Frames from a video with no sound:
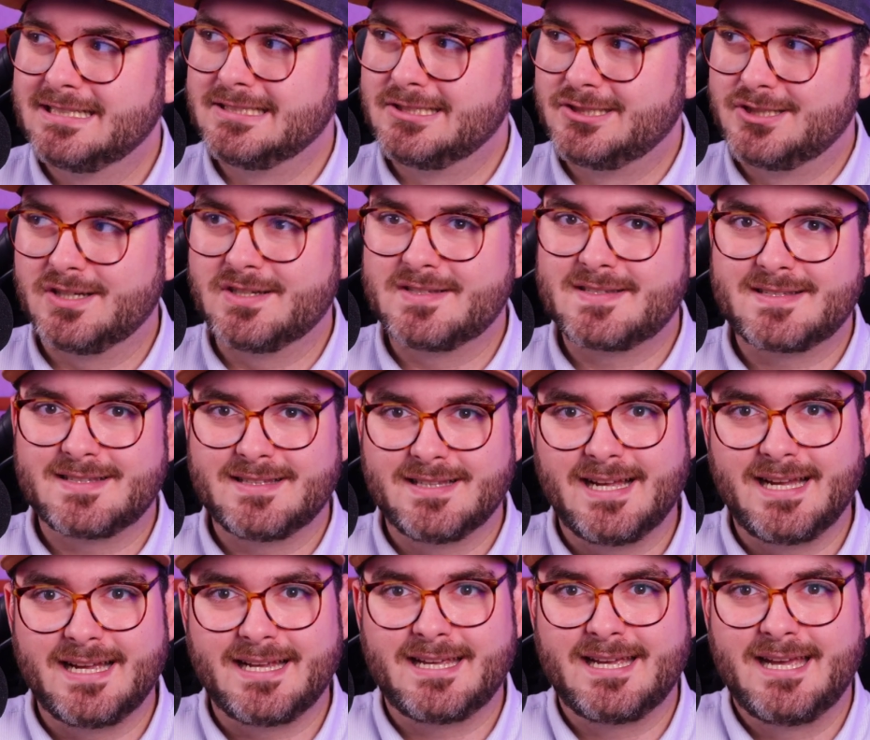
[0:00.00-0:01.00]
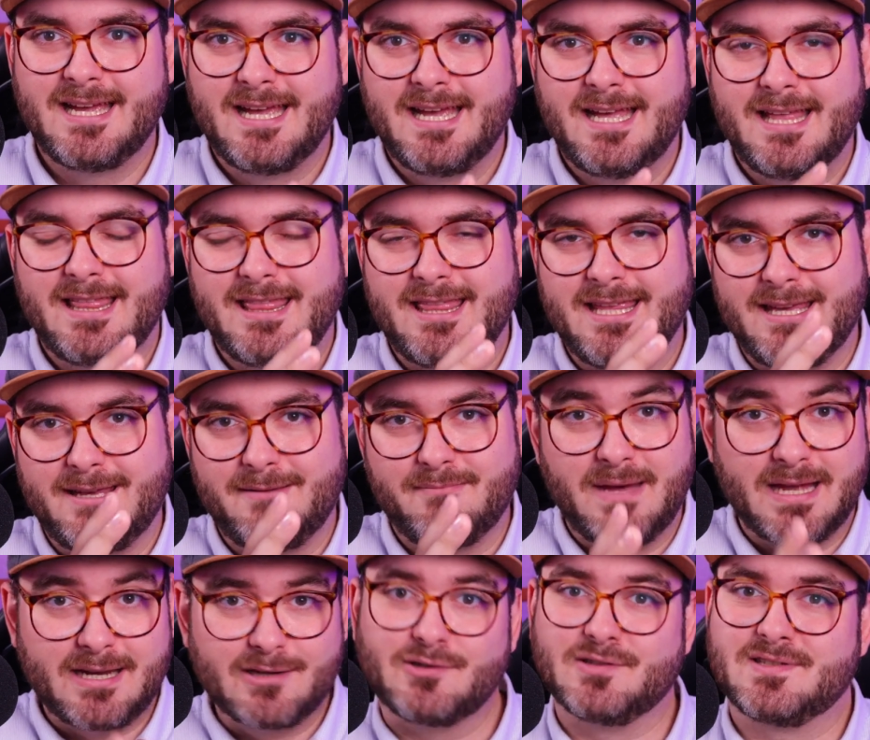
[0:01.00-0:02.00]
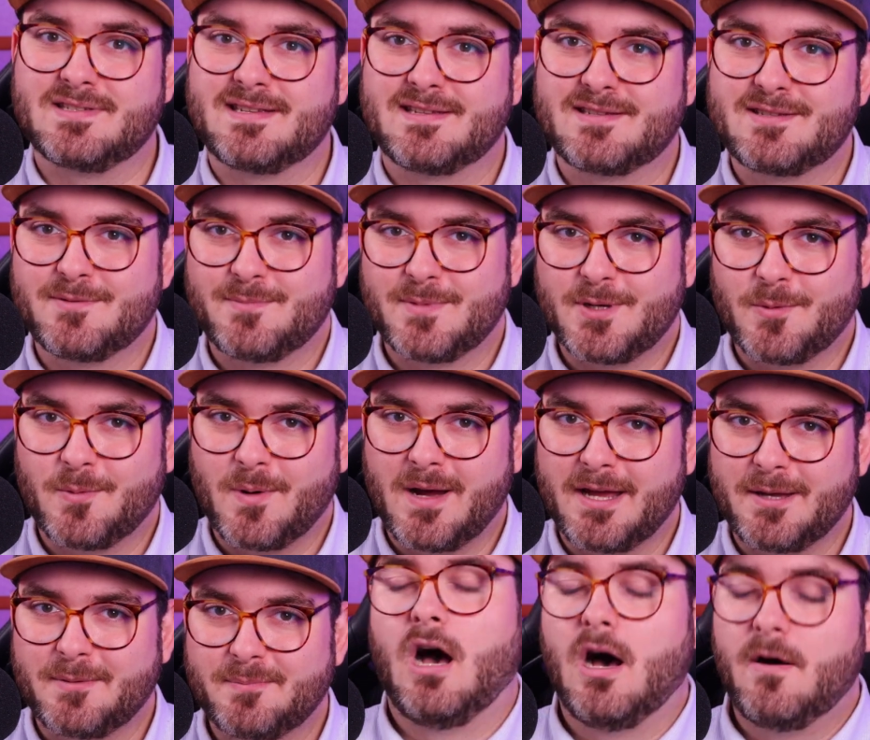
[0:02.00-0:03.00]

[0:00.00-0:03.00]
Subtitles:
just like the medical system in a way.